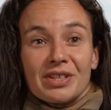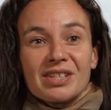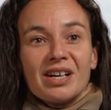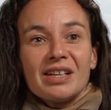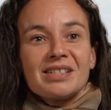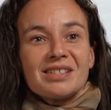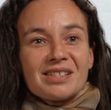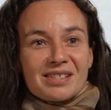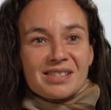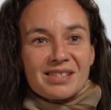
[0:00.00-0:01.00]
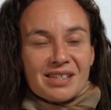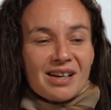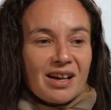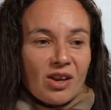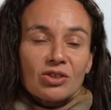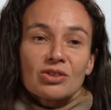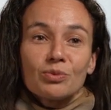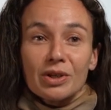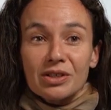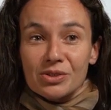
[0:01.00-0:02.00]
side, there's a lot of
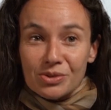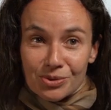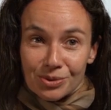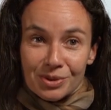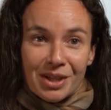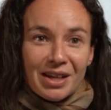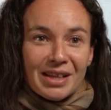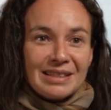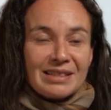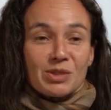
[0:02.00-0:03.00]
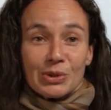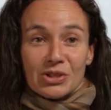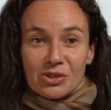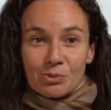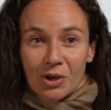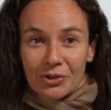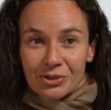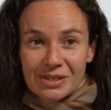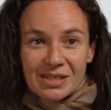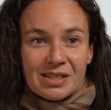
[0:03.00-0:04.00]
work to do in dispersal
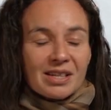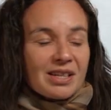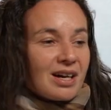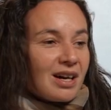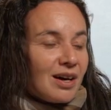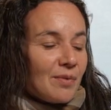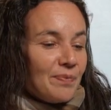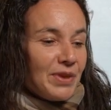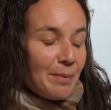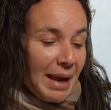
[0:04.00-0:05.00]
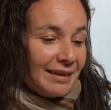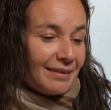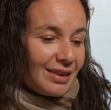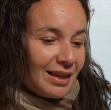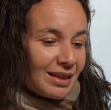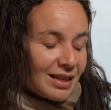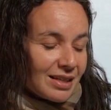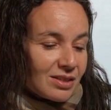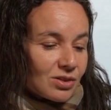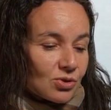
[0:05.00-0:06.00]
models. The main thing
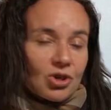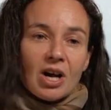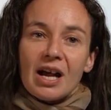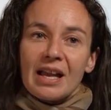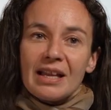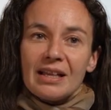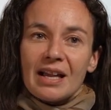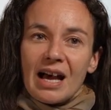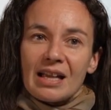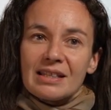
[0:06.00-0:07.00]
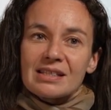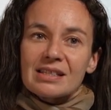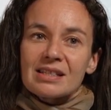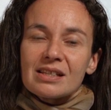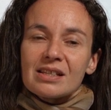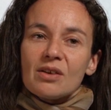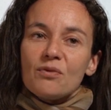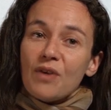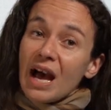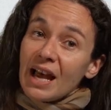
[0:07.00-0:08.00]
is to try and
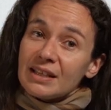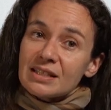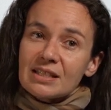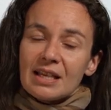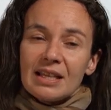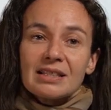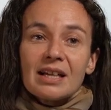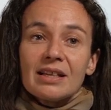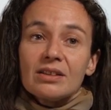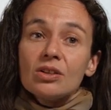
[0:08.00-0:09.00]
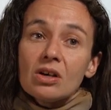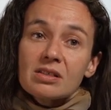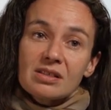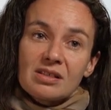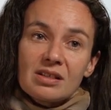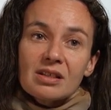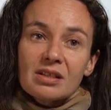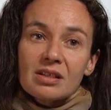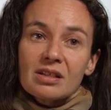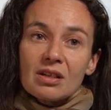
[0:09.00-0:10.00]
find a
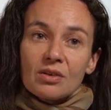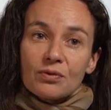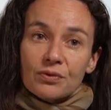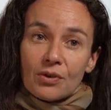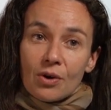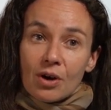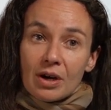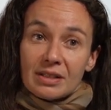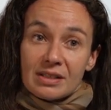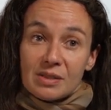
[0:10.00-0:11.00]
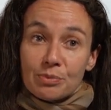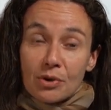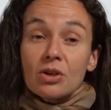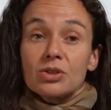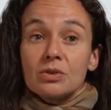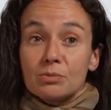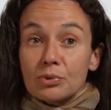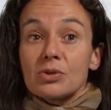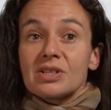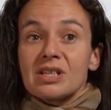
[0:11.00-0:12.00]
diagnostic for this
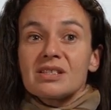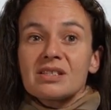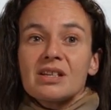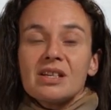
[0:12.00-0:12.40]
process